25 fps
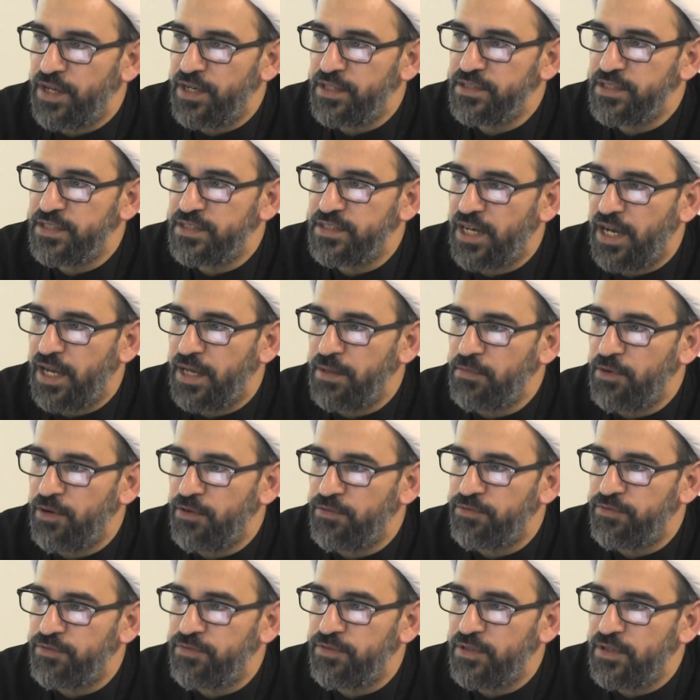we are in the time
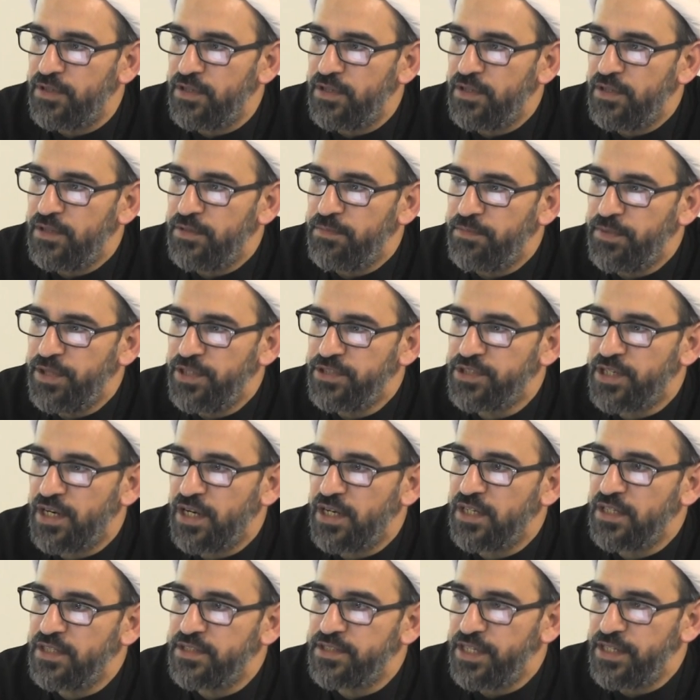of major
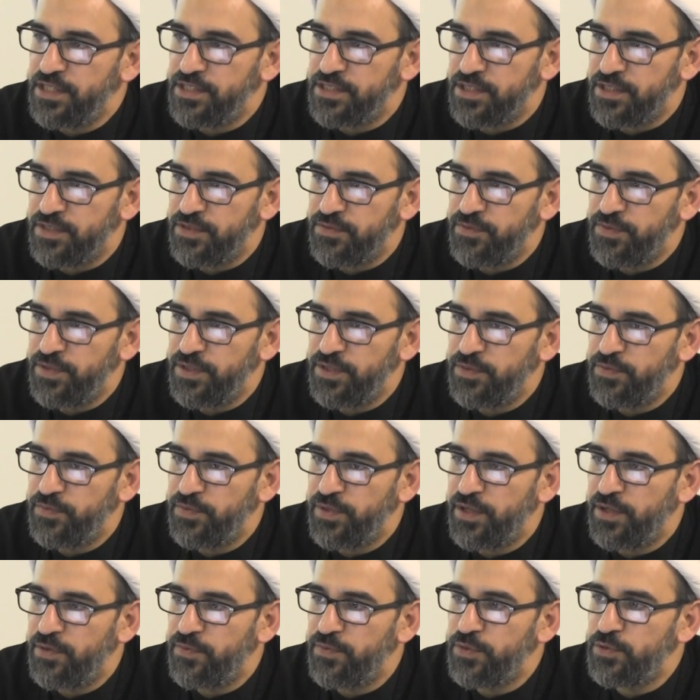occultation
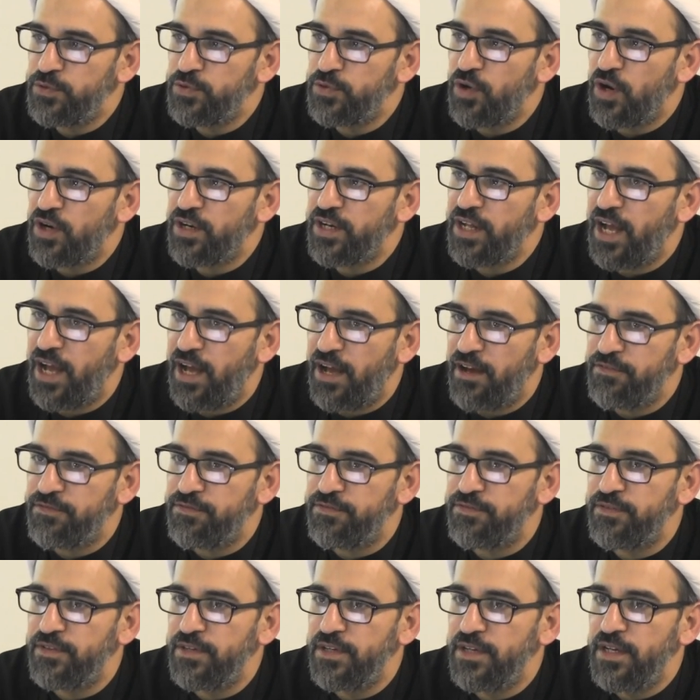where we do not have
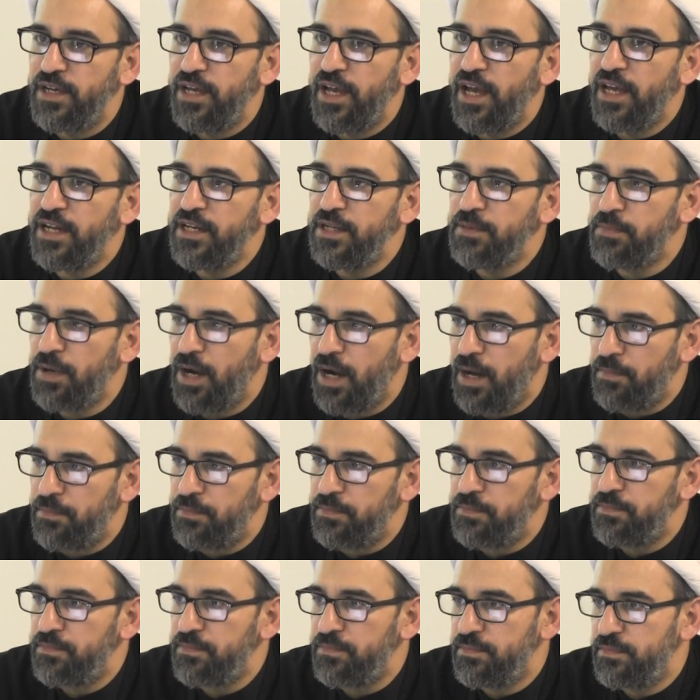an
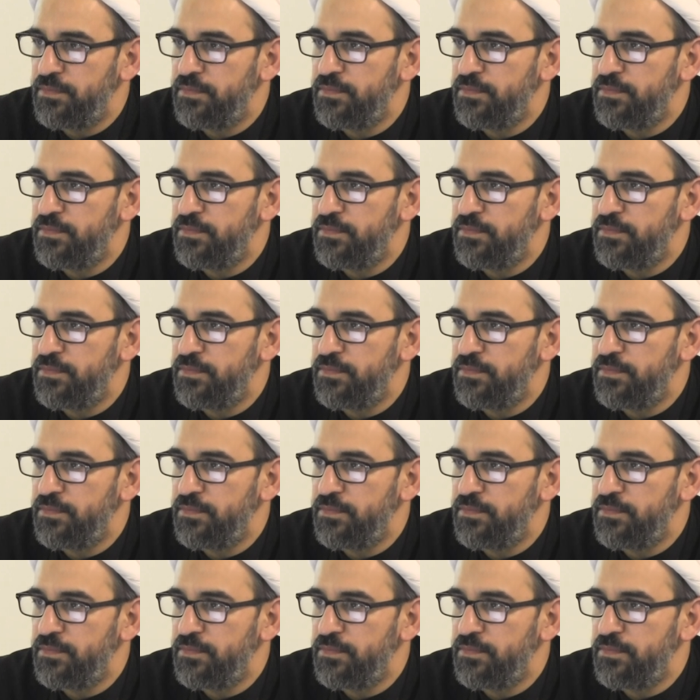imam